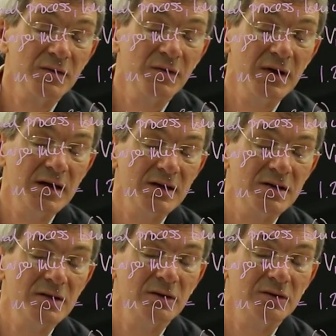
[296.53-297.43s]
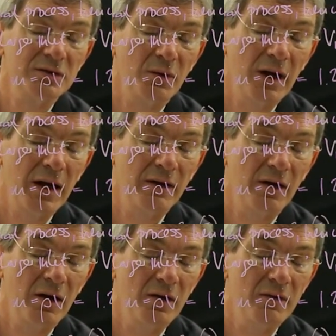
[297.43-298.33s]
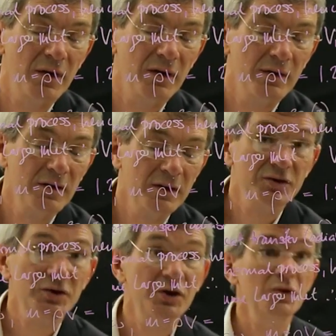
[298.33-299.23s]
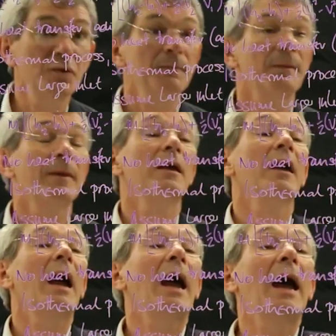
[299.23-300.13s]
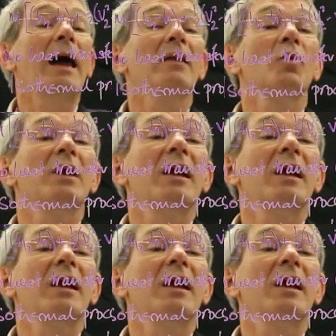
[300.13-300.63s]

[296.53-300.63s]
it's V2 squared over 2, and we're